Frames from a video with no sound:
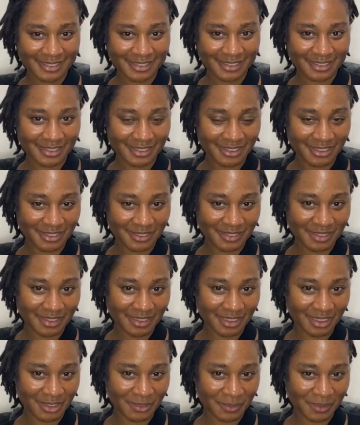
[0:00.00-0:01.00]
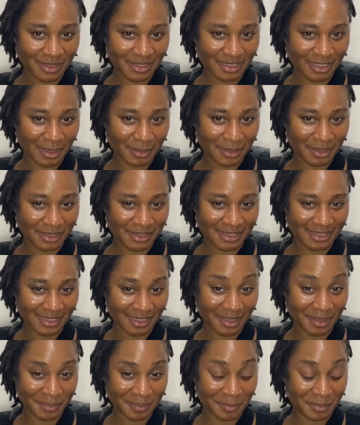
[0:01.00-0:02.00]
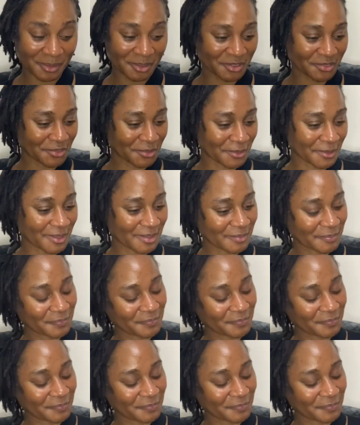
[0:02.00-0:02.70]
Literally sticking with the same color scheme. I'm here for it.